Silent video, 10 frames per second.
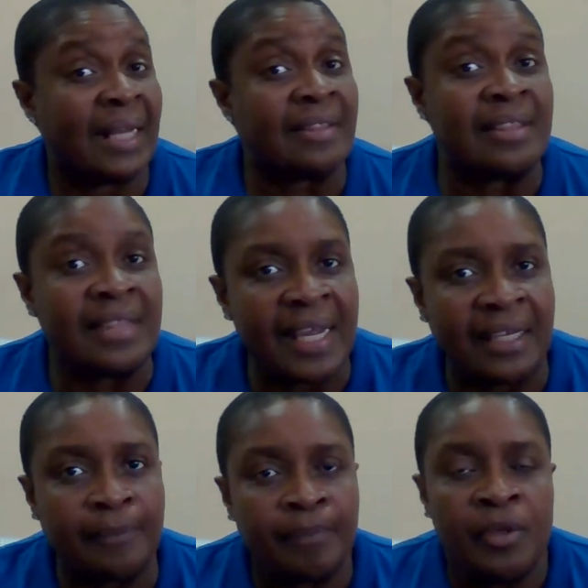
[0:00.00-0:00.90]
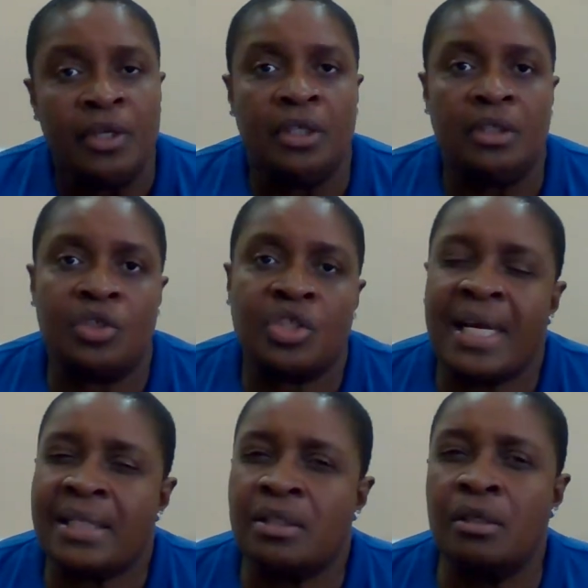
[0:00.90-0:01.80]
And then you
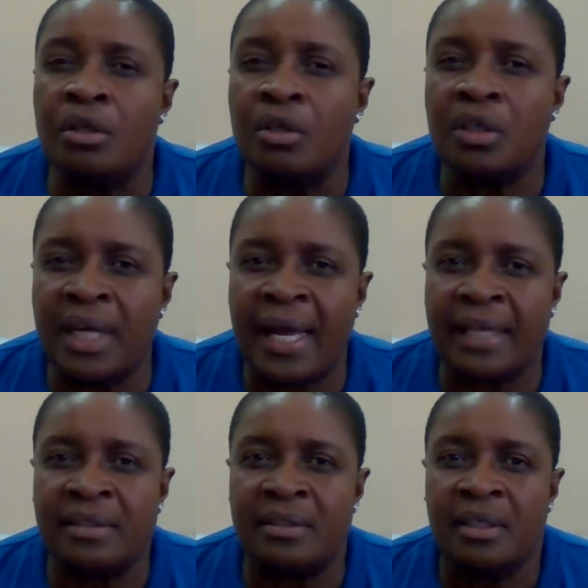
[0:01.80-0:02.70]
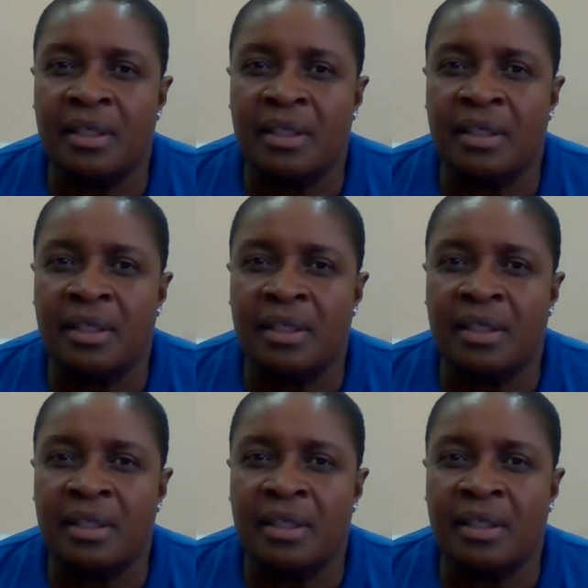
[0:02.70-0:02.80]
start to look at